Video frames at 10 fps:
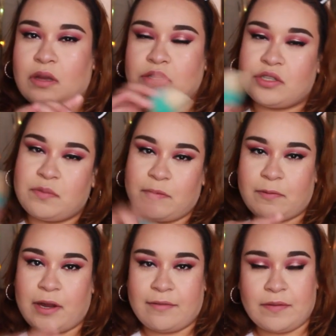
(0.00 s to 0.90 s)
just
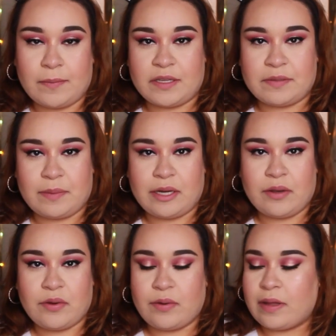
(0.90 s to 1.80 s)
before I filmed this
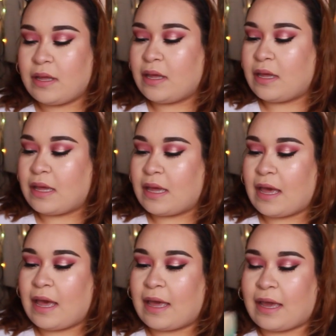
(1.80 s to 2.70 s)
video,
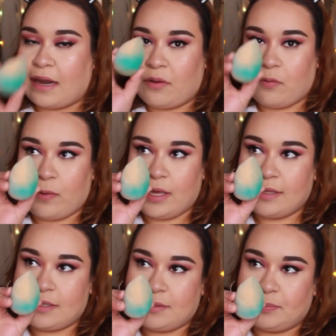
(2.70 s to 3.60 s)
I got it
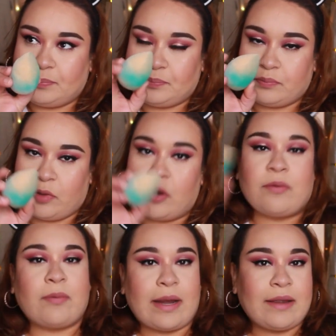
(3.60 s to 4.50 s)
wet.
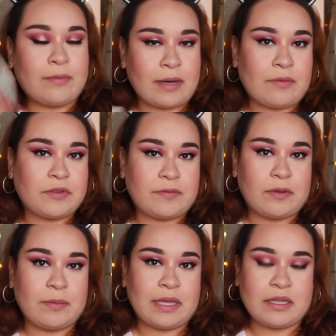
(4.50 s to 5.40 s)
Or right when I was
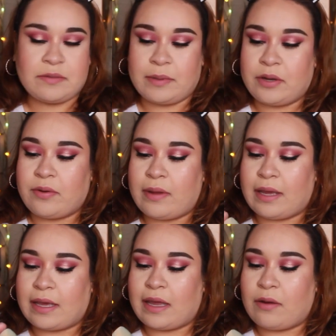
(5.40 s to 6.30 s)
filming this video,
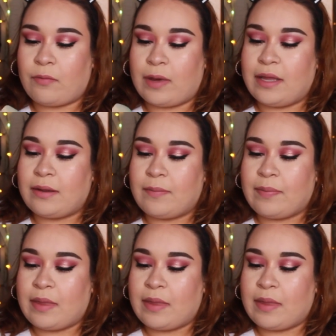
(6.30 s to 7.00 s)
I got it wet.